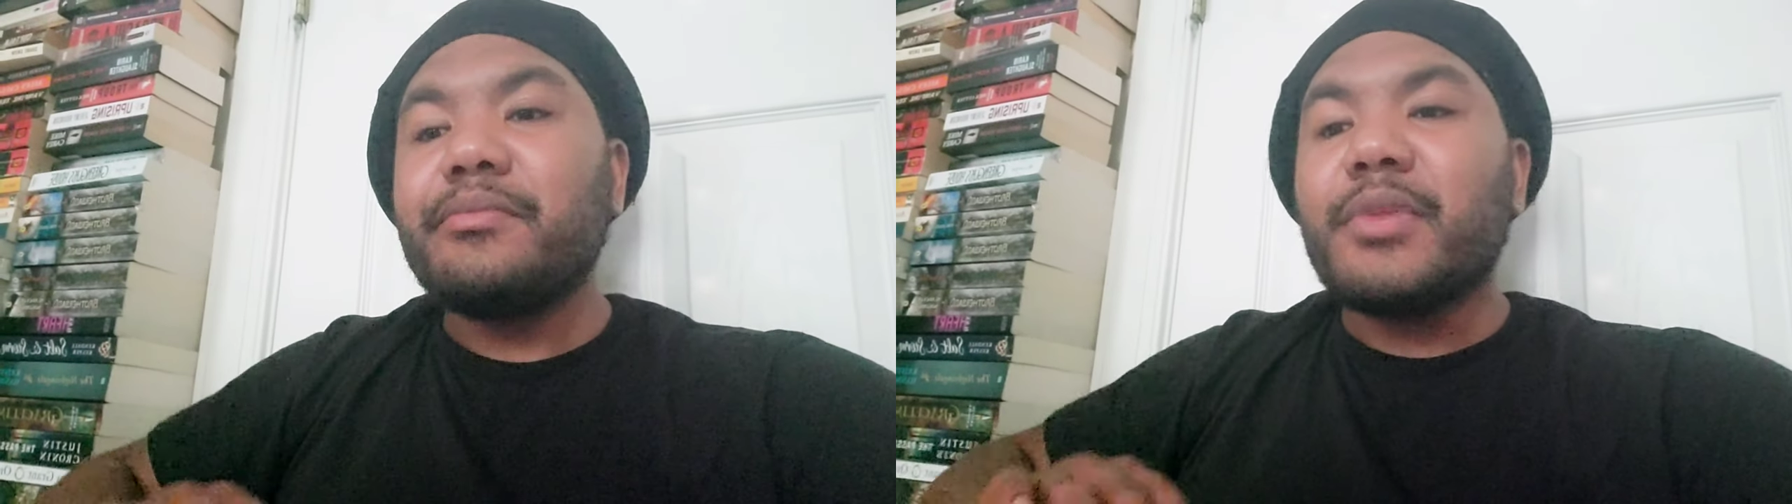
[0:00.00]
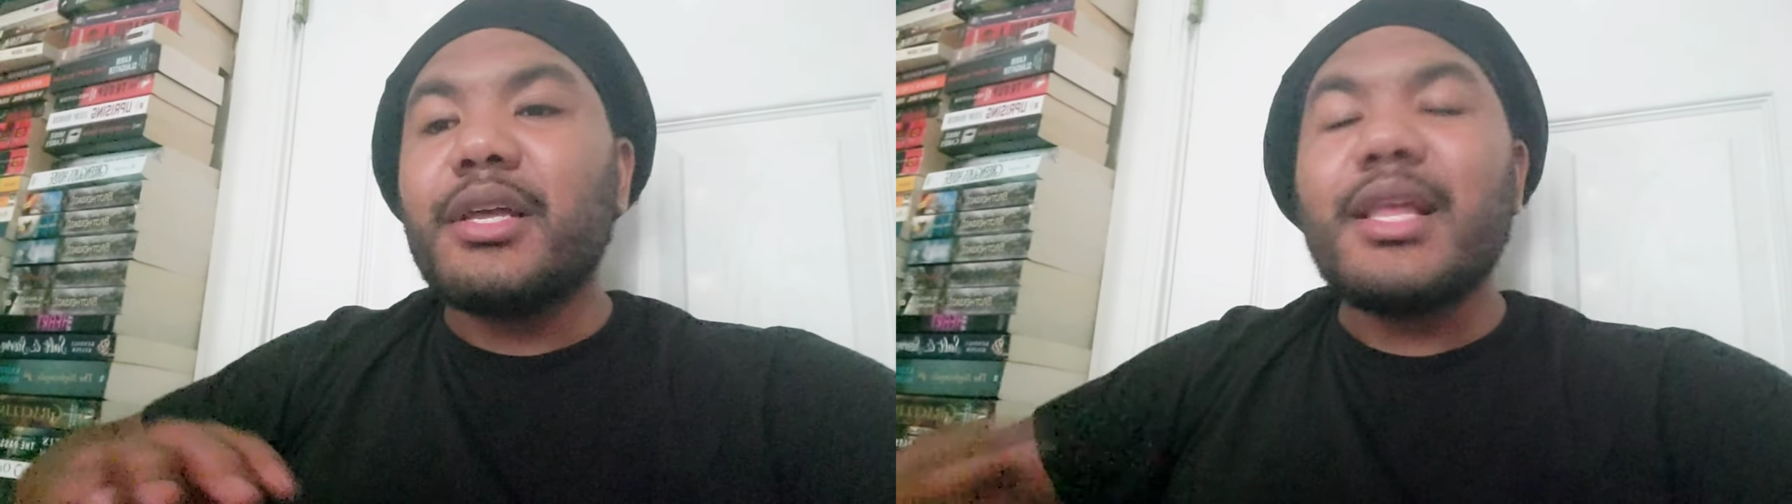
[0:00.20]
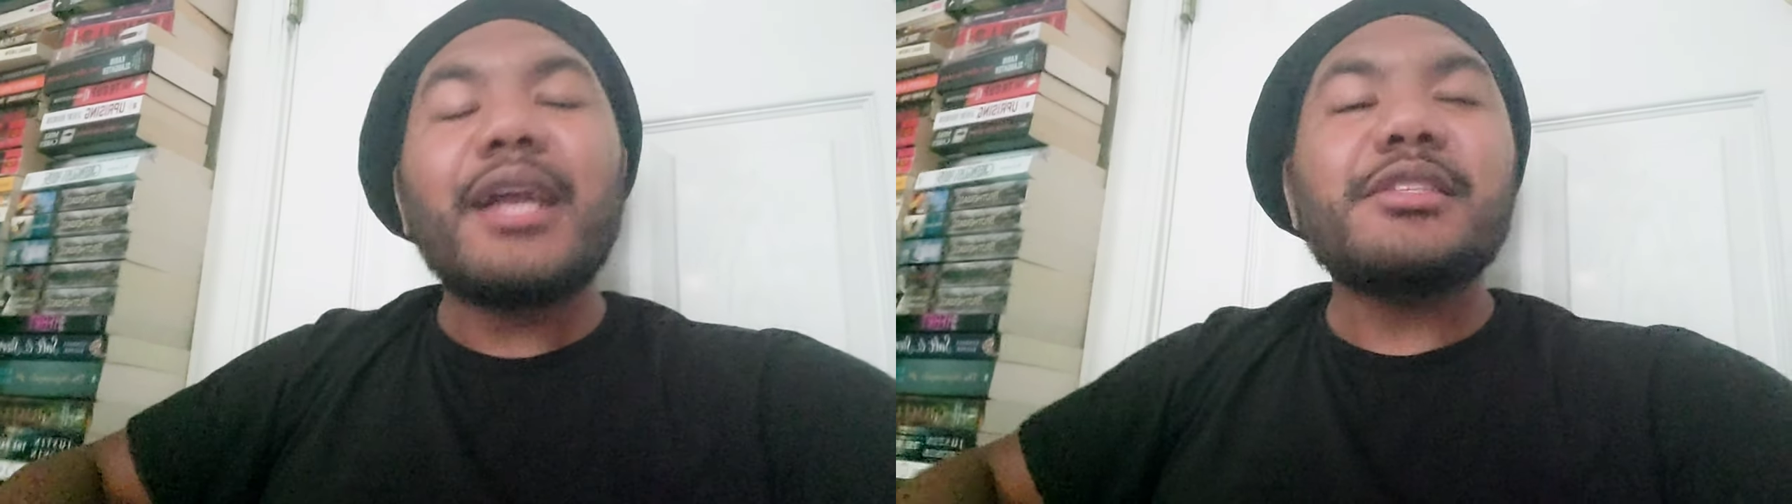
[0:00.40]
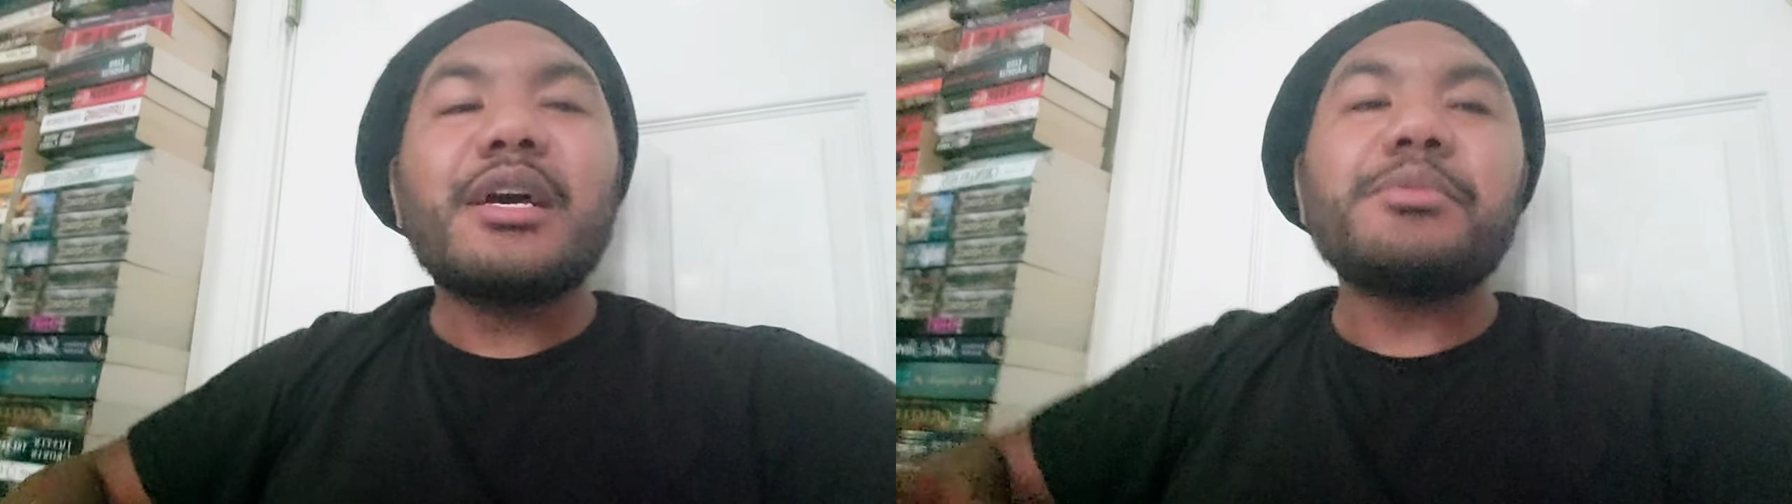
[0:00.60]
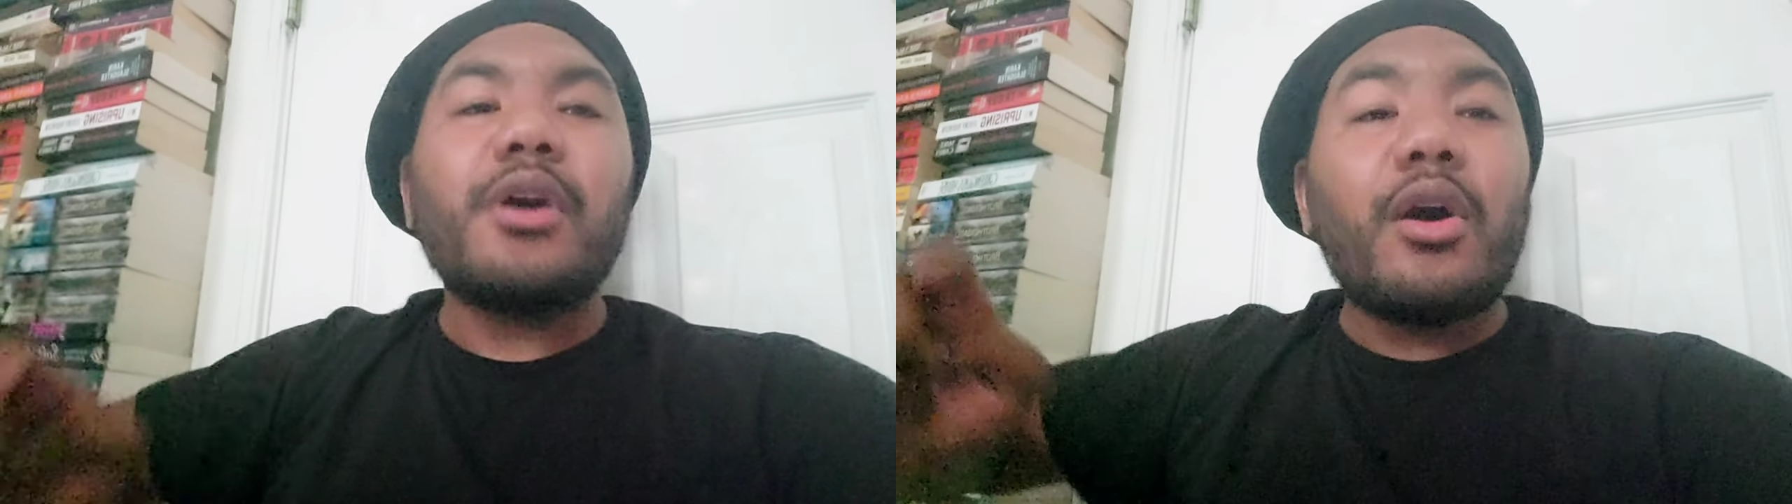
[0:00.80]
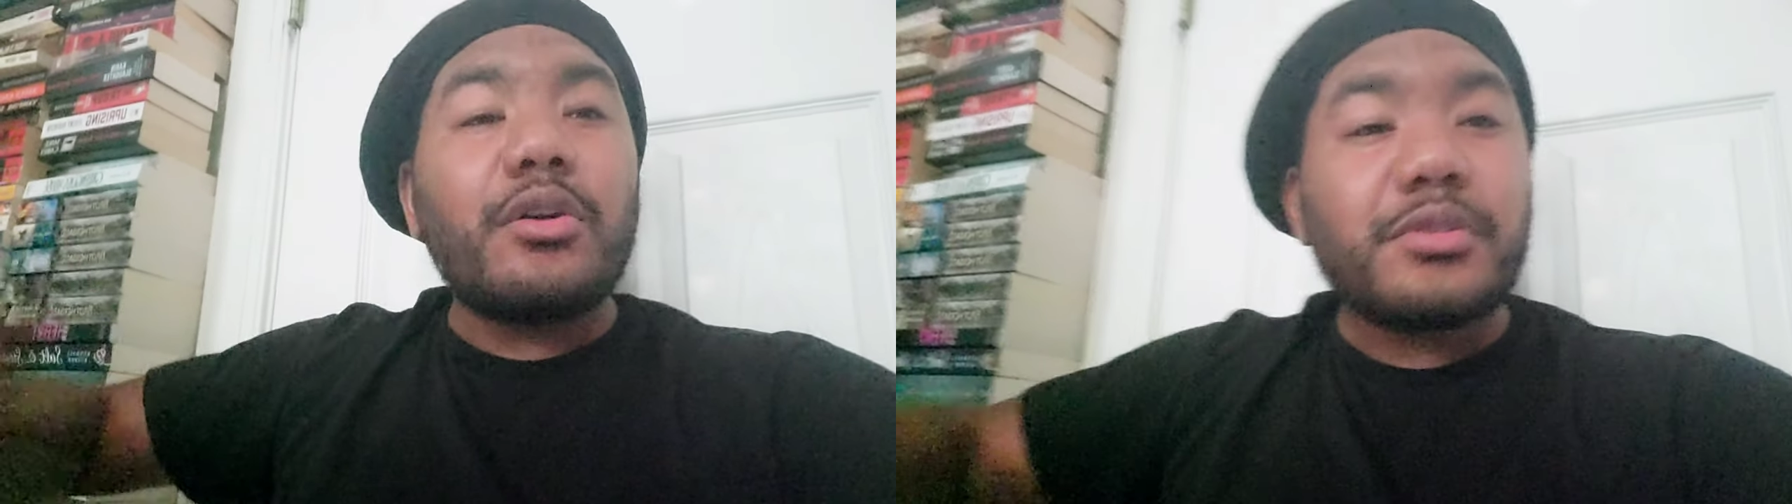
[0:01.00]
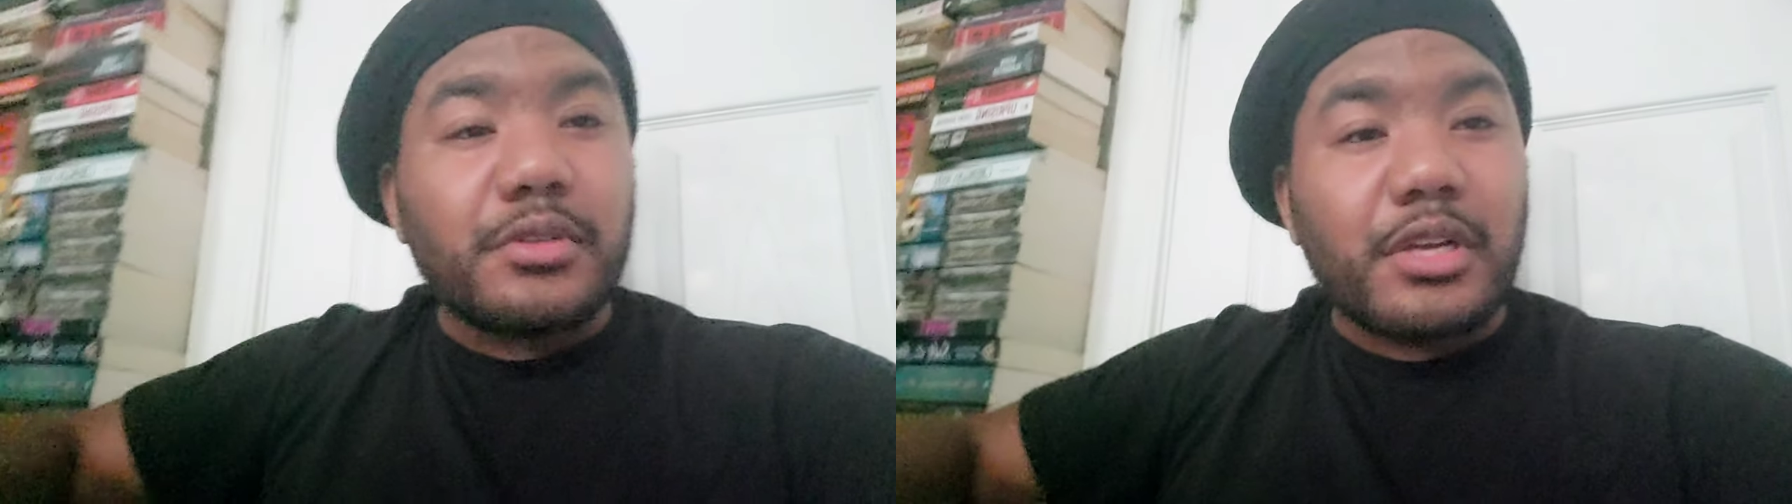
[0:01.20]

A lot of times it also